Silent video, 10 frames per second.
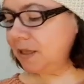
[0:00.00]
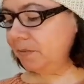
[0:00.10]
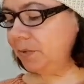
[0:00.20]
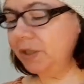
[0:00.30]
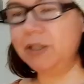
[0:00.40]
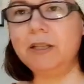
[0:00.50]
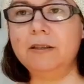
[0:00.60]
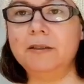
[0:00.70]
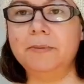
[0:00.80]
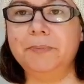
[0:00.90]
and
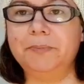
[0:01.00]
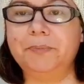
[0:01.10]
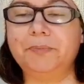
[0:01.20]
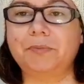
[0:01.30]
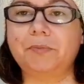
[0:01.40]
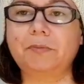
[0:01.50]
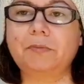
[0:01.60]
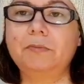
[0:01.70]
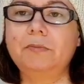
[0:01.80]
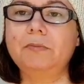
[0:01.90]
bridges.
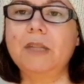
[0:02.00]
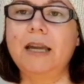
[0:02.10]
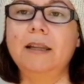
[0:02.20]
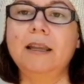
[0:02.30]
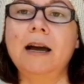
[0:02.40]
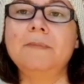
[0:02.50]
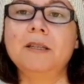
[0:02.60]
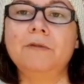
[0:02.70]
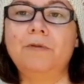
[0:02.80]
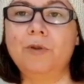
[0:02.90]
It comes
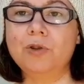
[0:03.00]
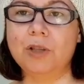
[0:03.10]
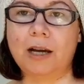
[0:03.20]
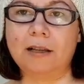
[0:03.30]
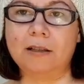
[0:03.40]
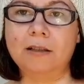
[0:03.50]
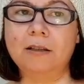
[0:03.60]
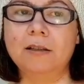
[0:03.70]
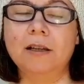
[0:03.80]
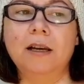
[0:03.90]
in four
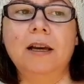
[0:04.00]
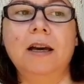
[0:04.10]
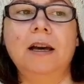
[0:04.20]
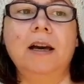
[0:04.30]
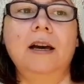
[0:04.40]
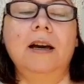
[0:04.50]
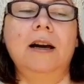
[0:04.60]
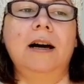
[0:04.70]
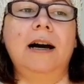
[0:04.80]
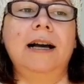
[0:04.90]
sizes.
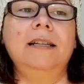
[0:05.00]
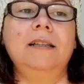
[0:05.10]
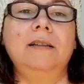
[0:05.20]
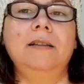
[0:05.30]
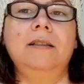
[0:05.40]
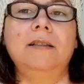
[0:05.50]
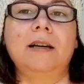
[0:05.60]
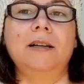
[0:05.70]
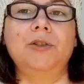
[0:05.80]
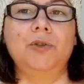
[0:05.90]
I knitted
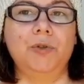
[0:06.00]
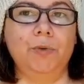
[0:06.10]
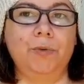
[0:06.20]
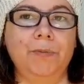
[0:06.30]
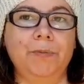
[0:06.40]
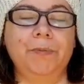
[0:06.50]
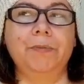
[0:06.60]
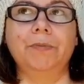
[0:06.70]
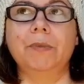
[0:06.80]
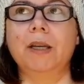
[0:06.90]
size 2,
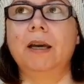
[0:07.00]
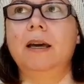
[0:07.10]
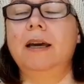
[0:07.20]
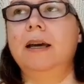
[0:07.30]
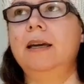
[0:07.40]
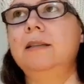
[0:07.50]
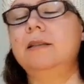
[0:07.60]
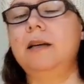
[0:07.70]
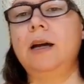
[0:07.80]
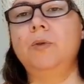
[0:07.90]

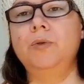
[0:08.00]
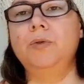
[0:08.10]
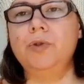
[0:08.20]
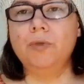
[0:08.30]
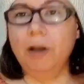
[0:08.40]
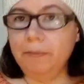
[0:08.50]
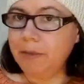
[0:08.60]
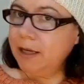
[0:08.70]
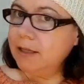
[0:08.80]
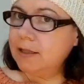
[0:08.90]
and I would usually
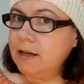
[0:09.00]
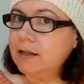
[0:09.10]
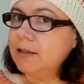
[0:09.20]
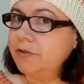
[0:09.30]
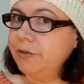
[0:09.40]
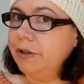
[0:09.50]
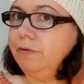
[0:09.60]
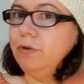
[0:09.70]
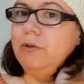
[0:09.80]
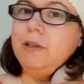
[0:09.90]
make size 3
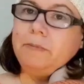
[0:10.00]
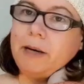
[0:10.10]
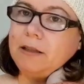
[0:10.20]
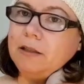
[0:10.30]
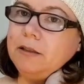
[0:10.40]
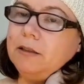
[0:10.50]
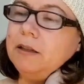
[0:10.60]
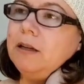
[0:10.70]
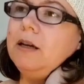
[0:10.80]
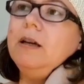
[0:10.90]
for this pattern
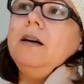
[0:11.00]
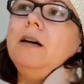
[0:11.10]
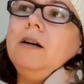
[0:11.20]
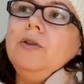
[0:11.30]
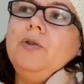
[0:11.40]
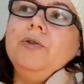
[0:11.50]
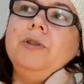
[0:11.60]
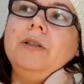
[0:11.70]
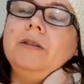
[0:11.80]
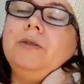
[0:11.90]

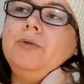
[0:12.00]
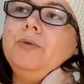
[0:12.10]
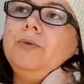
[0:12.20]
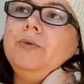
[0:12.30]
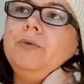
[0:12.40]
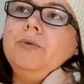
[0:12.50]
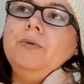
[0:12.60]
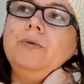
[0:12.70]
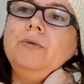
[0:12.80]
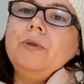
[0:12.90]
according
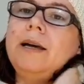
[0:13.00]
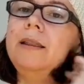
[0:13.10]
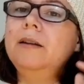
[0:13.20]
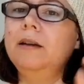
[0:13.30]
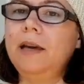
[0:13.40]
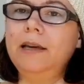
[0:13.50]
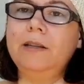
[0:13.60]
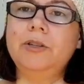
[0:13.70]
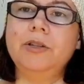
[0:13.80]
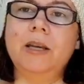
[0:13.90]
to the
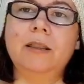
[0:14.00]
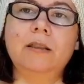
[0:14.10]
gauge and